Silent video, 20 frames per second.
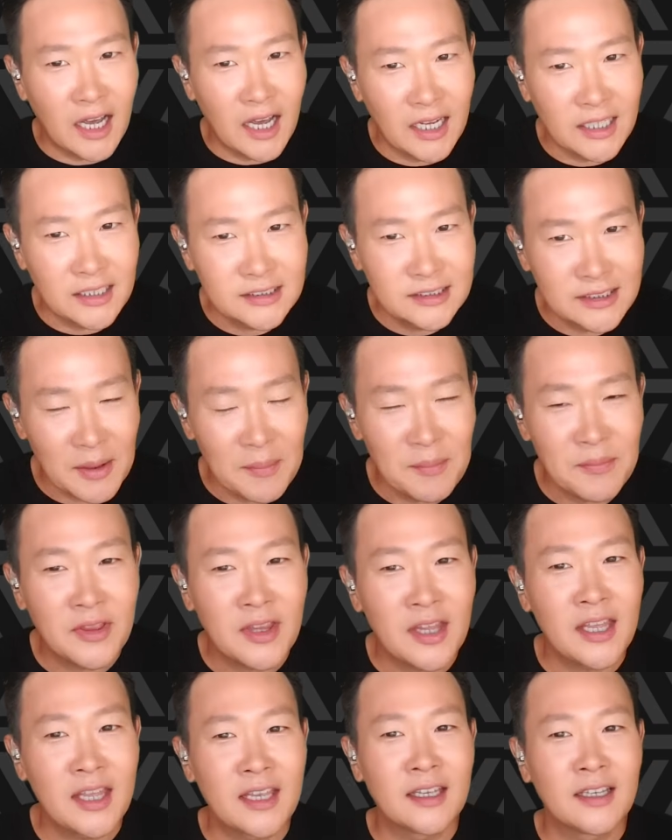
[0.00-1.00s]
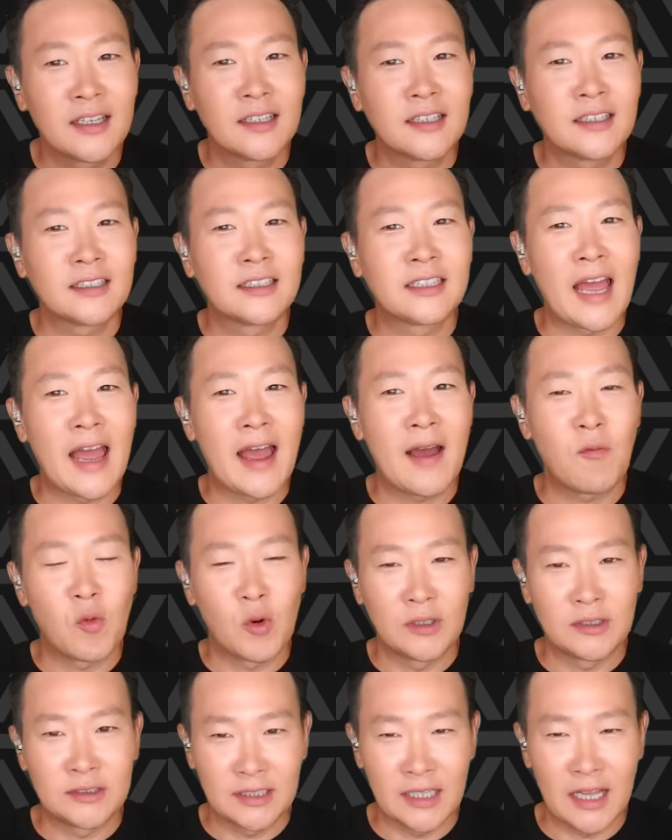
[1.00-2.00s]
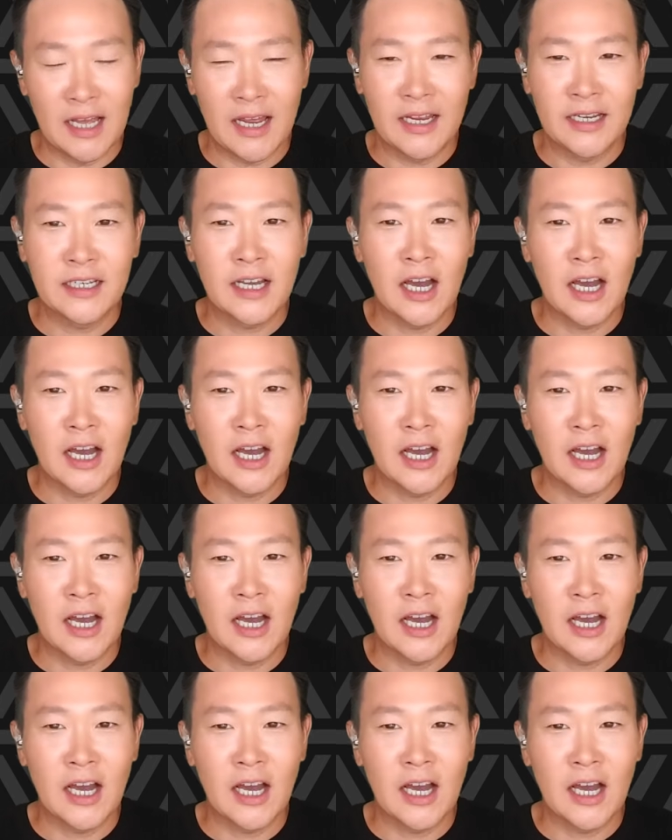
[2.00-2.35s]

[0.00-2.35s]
something that was like